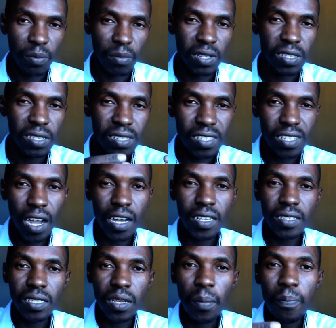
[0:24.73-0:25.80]
but
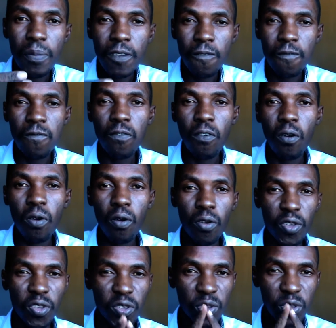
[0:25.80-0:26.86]
start
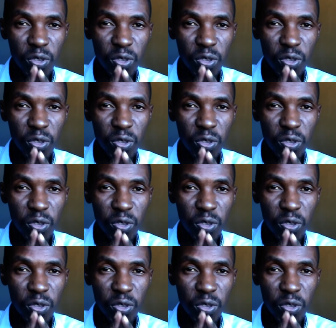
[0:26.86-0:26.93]
before